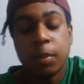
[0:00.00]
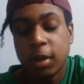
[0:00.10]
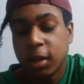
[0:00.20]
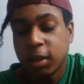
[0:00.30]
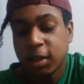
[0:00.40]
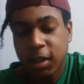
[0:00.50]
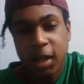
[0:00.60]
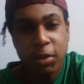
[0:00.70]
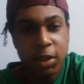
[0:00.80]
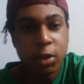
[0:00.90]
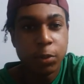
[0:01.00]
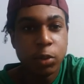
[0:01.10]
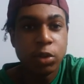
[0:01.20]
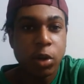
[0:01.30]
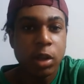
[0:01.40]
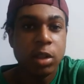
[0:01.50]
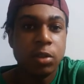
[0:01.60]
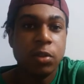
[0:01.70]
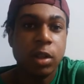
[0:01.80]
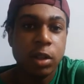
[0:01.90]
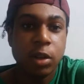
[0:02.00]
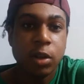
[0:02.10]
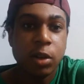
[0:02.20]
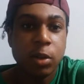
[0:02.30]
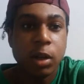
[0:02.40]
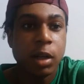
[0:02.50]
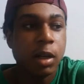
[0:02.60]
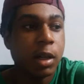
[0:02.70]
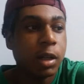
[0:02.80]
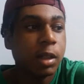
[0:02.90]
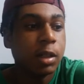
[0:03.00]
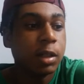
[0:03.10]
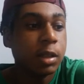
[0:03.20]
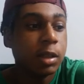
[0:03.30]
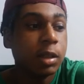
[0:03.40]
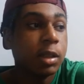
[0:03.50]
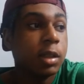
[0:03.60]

But yeah, I really hope you enjoyed this video, and